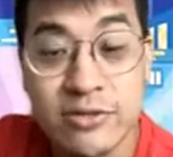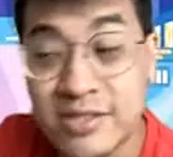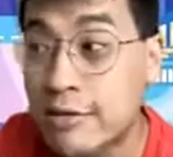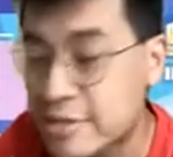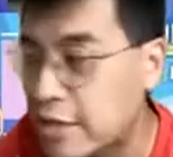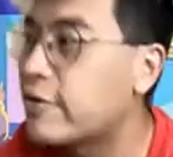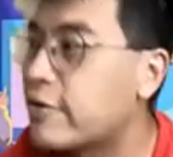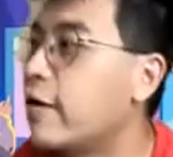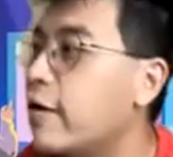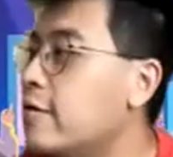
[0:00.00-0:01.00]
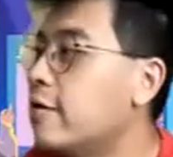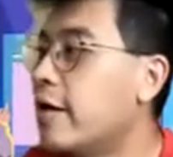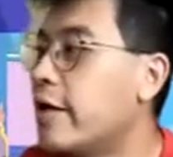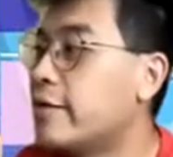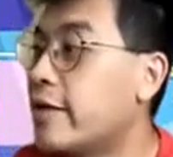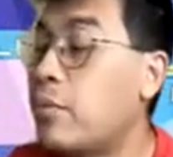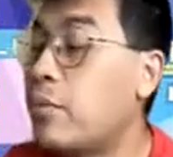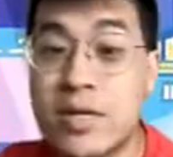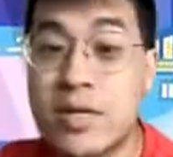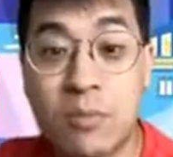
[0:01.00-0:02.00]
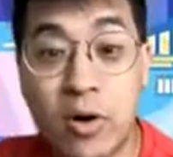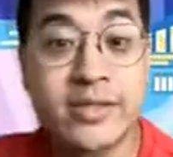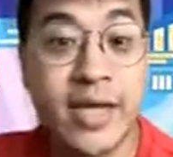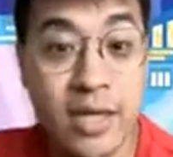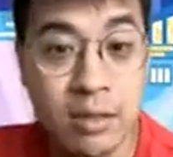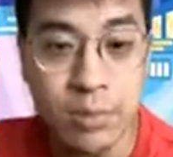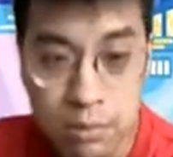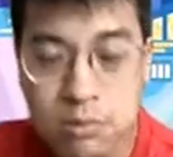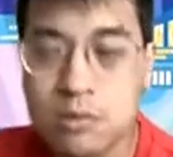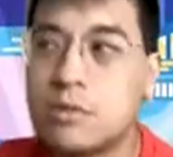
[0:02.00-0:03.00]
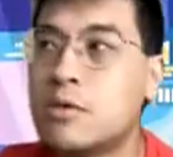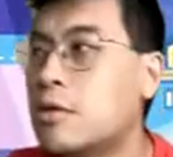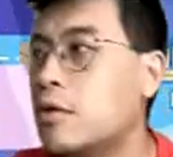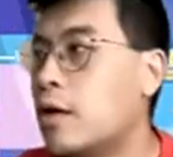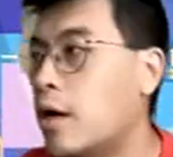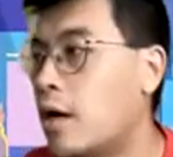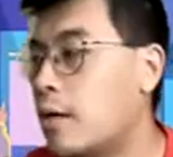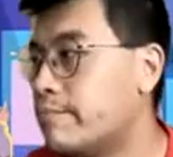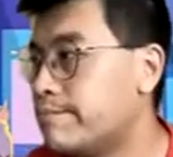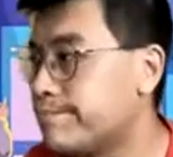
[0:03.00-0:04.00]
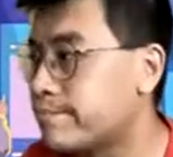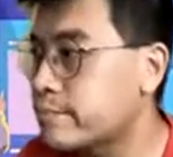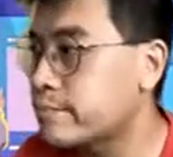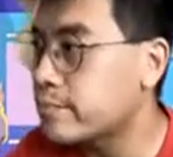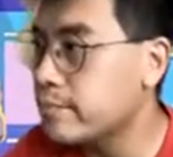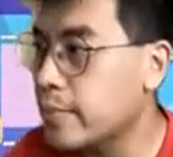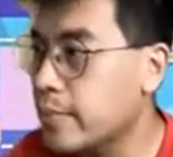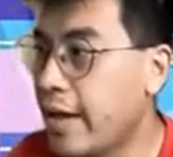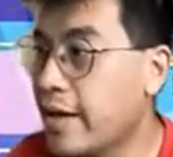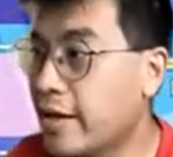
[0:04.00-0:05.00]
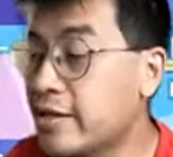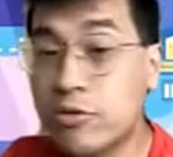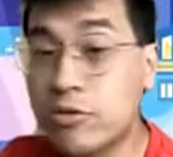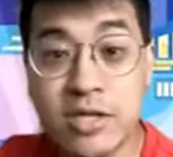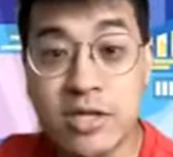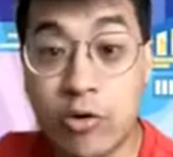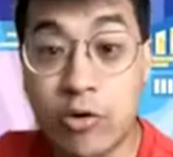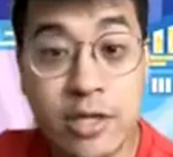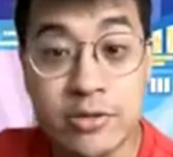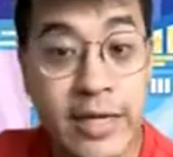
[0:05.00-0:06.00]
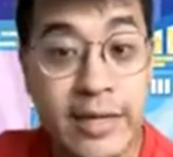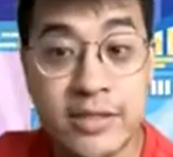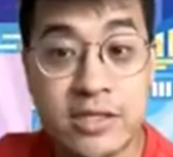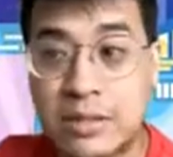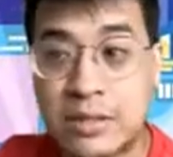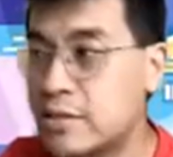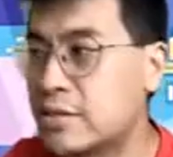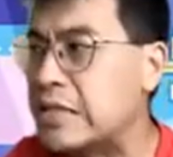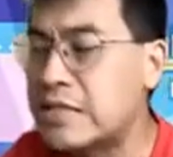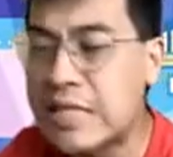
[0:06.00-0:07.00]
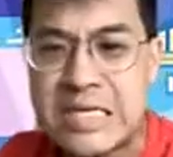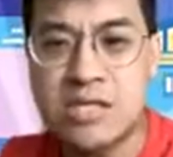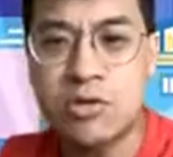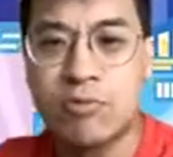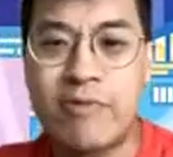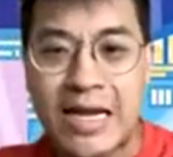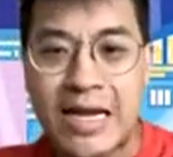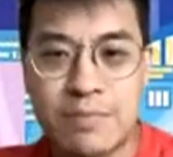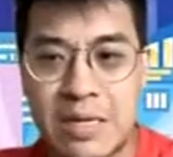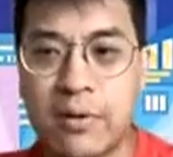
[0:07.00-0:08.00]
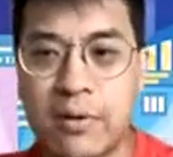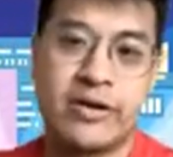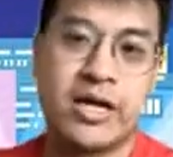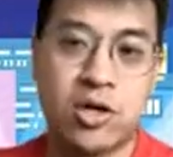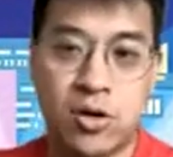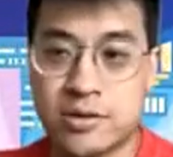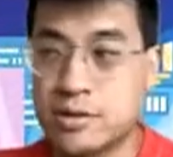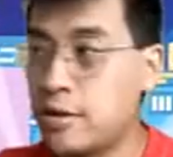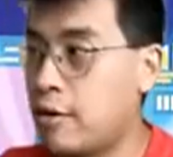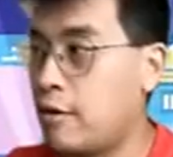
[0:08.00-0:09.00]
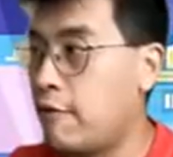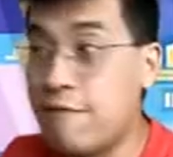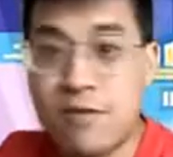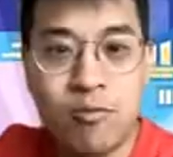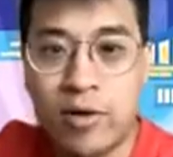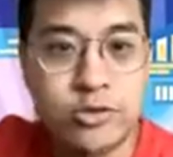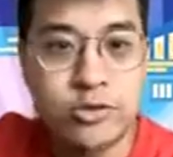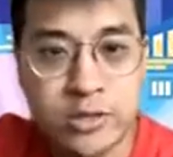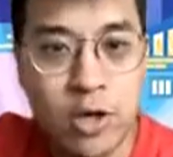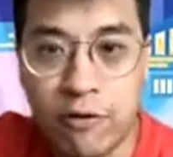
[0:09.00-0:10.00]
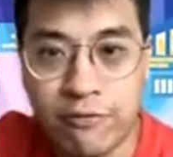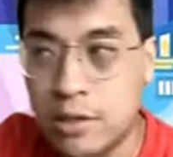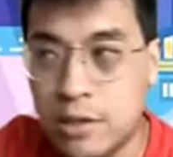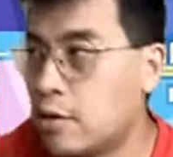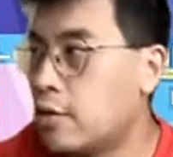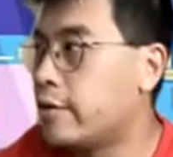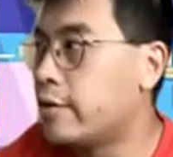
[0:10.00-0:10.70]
sell stuff. And that probably is more attainable. And I think those are great use cases because it's easy to rally people around that cause. Everyone drinks coffee. That